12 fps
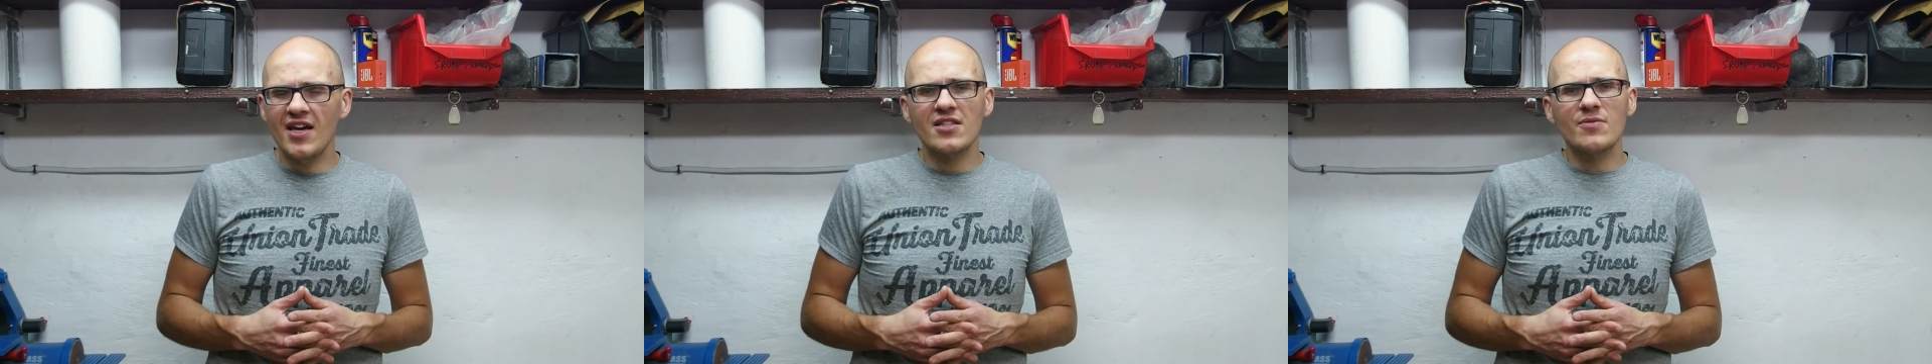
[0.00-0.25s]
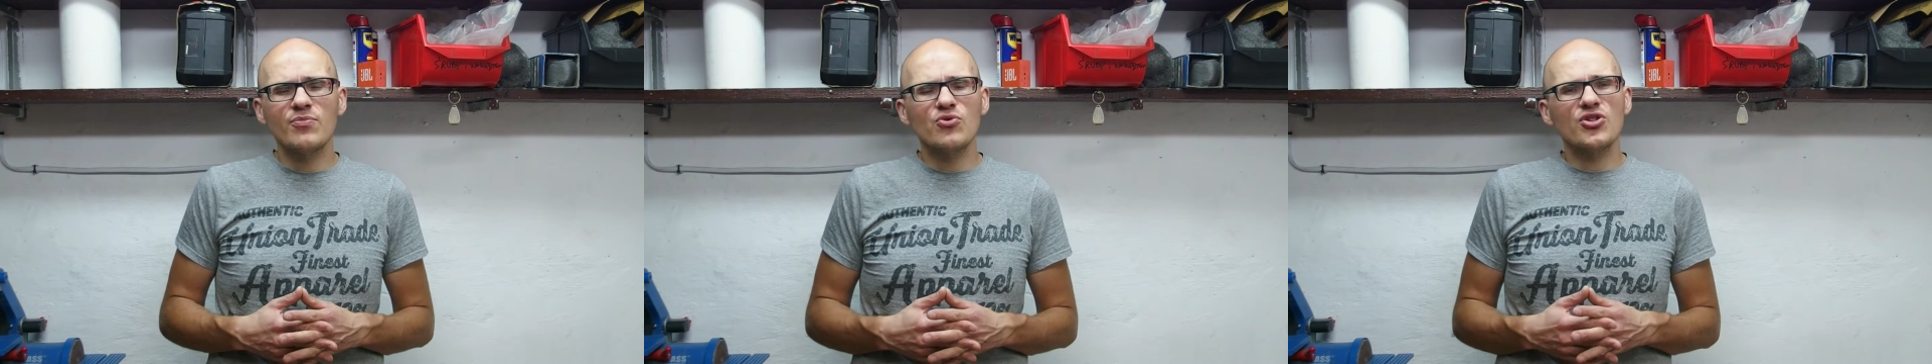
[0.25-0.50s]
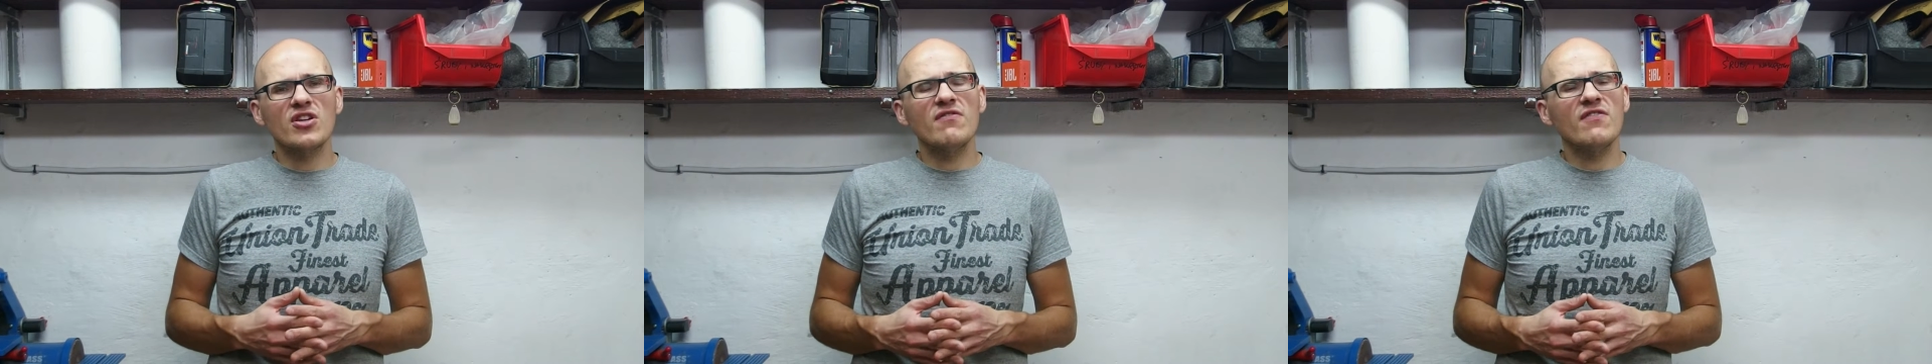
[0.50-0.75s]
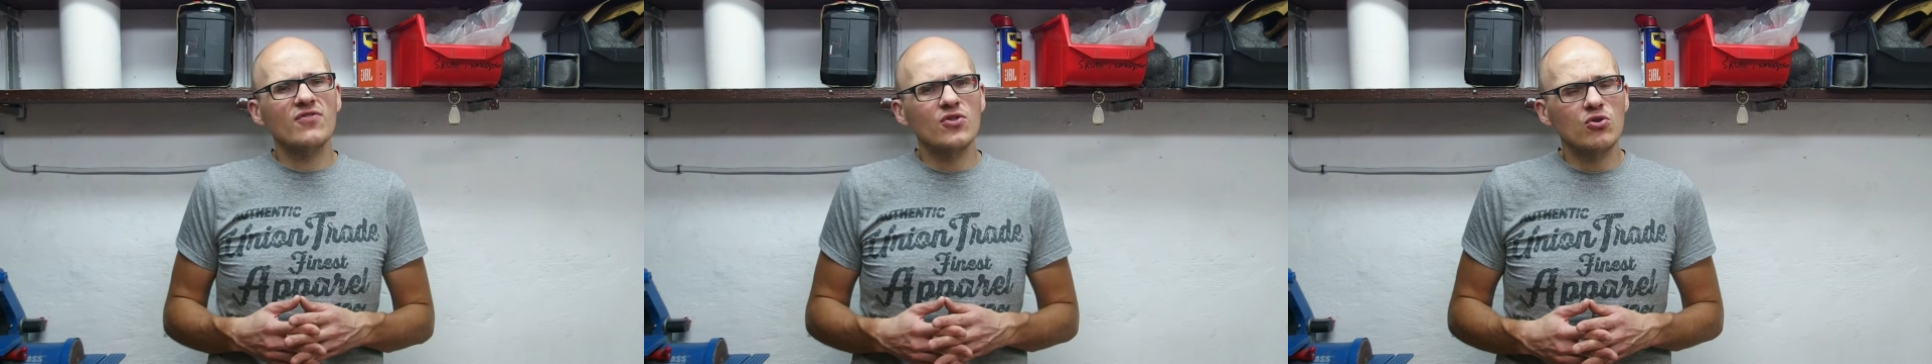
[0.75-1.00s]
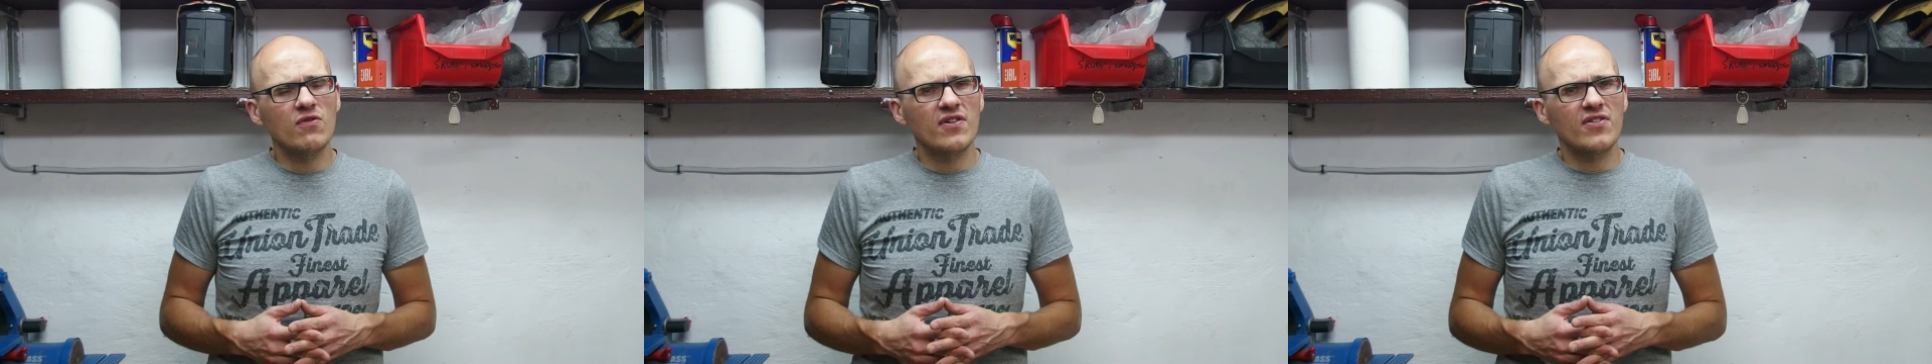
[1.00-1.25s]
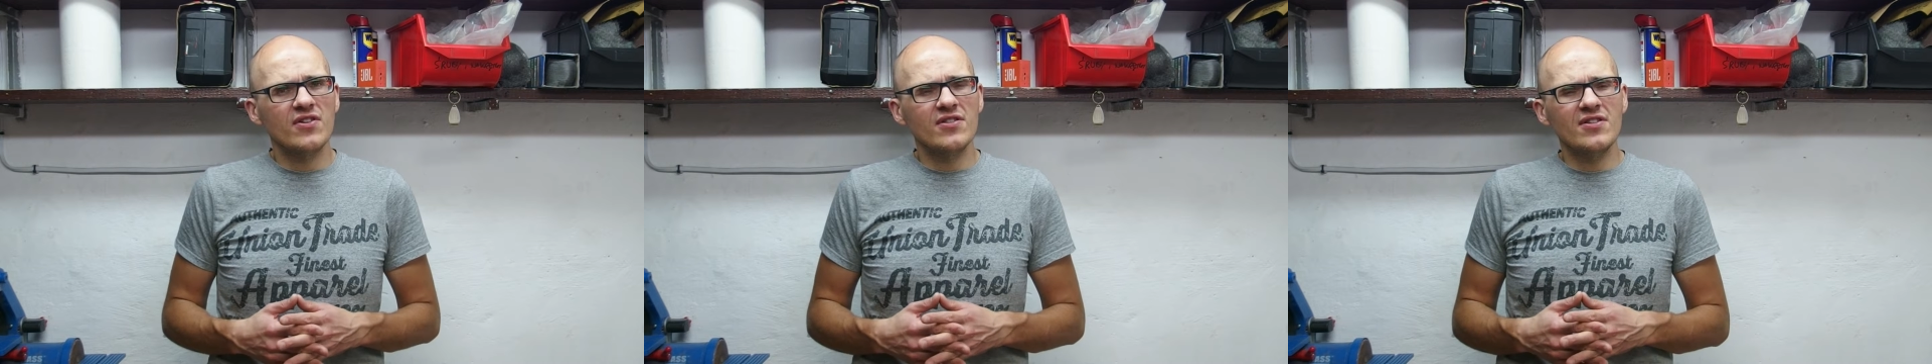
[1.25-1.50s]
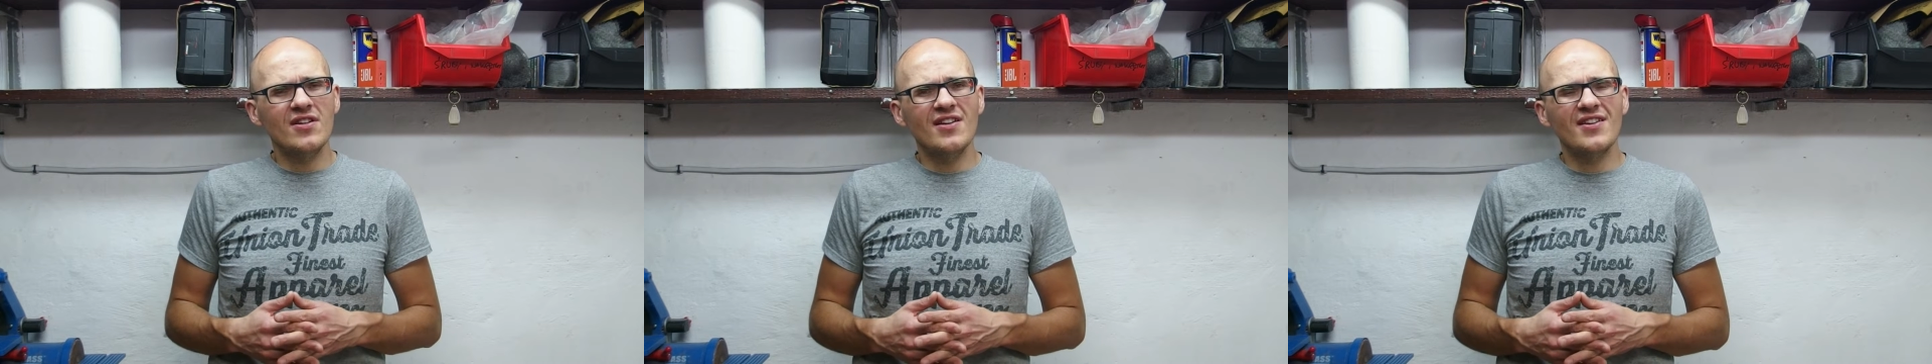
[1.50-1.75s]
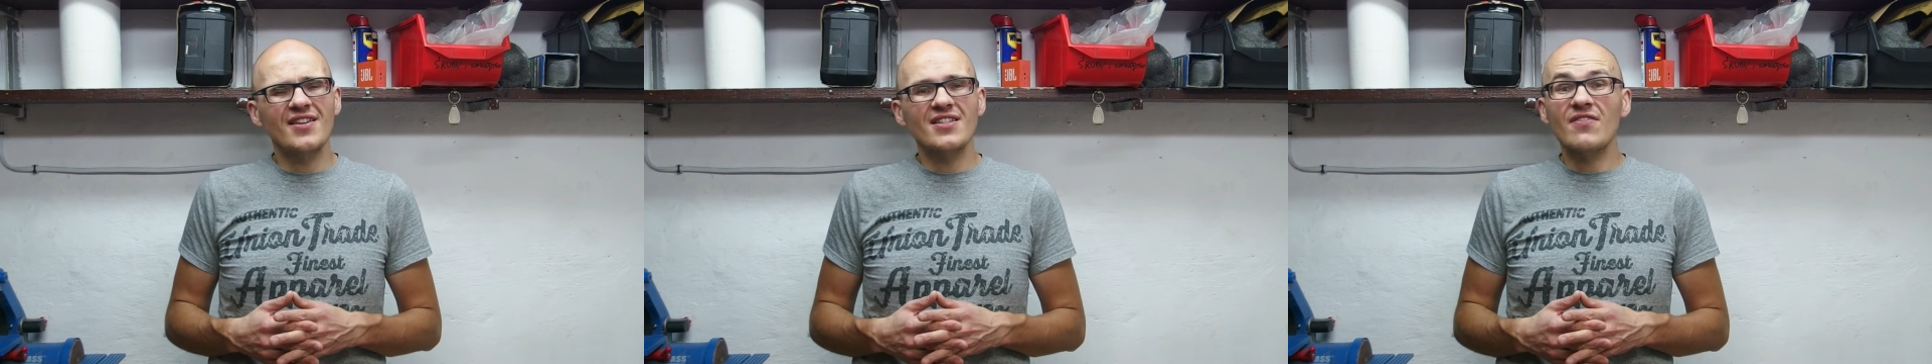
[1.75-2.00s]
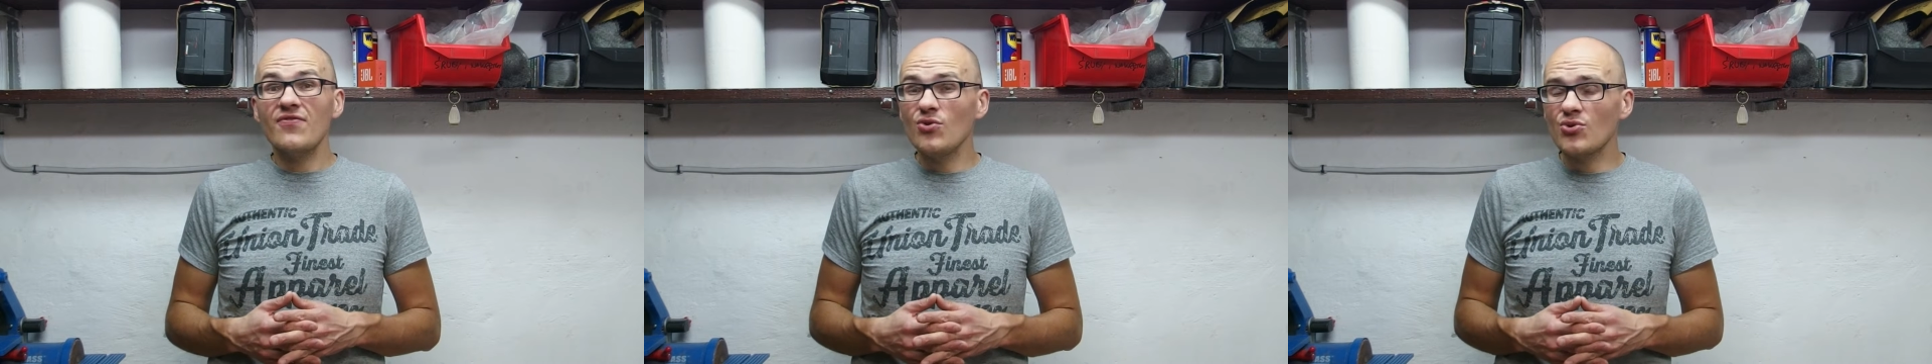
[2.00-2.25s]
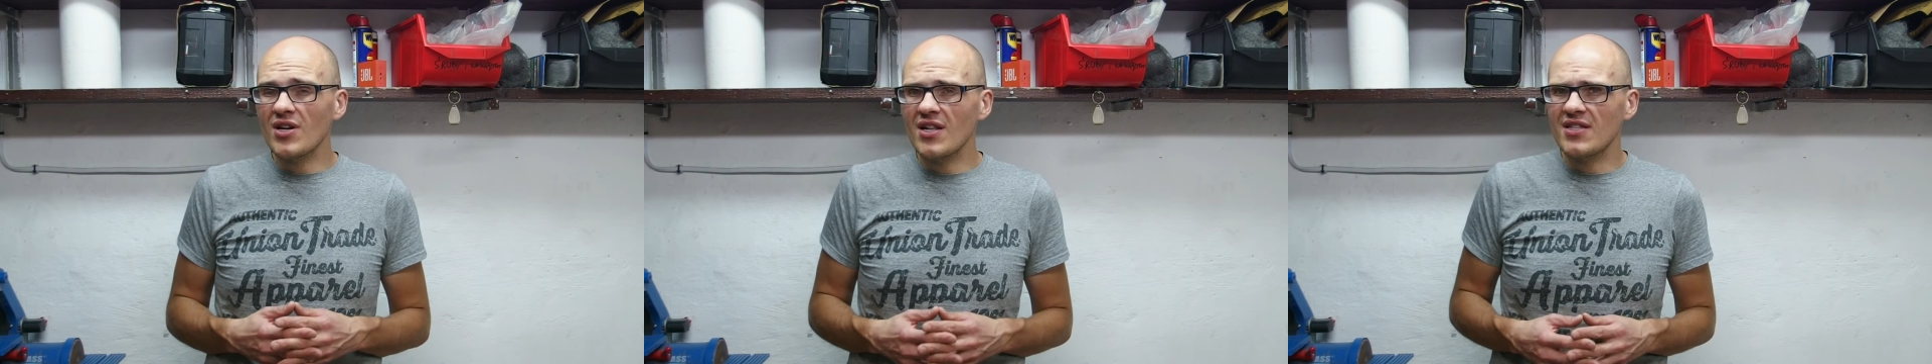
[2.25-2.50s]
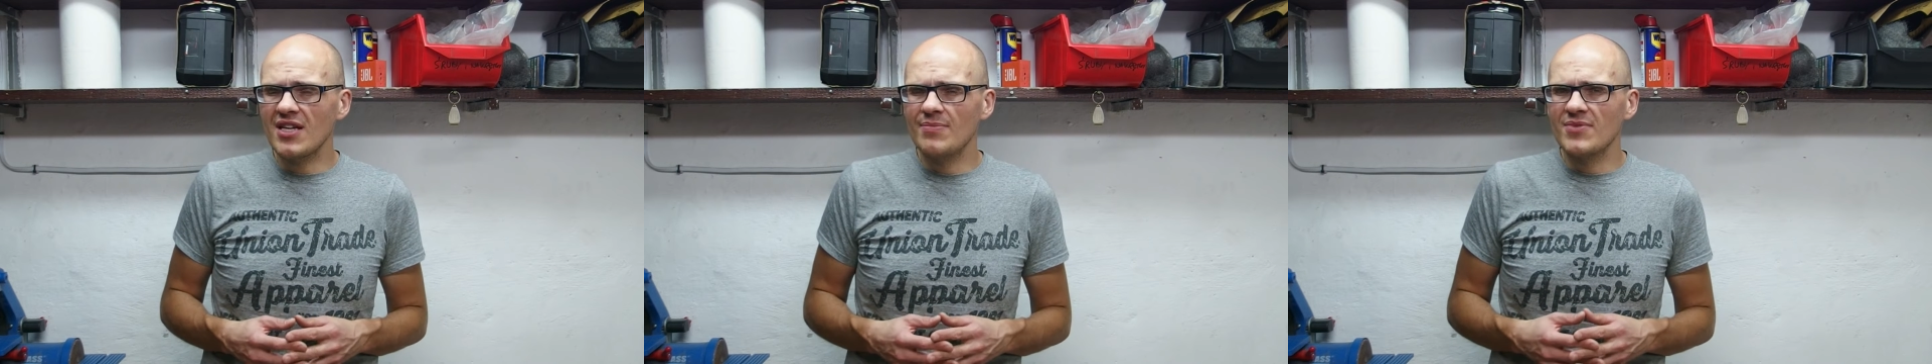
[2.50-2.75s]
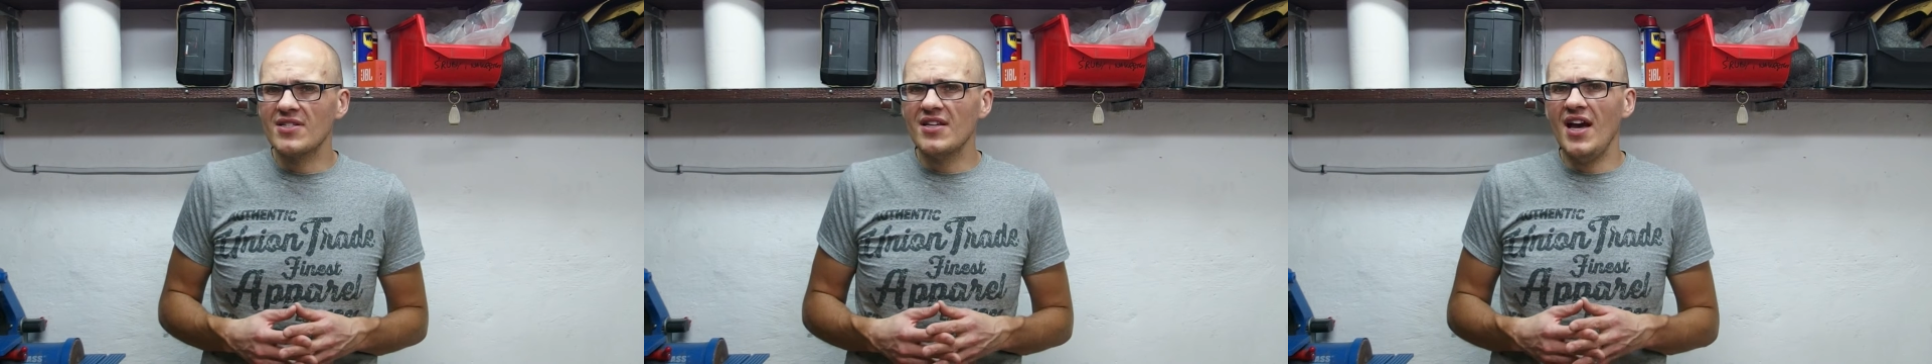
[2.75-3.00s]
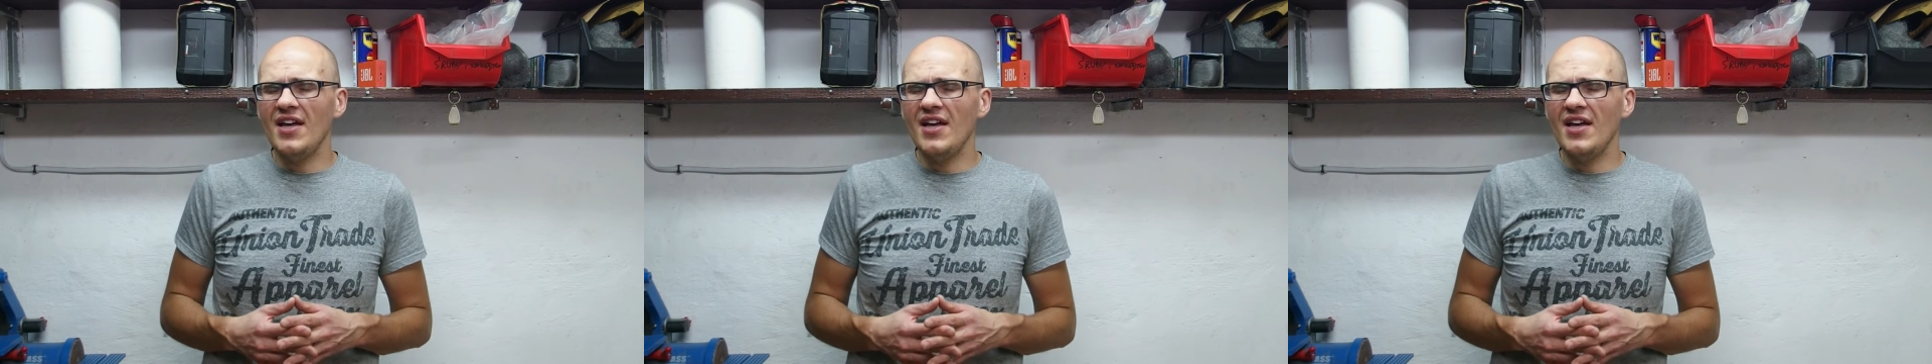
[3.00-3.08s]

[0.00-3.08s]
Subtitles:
and pushing 52/13 is a futile attempt at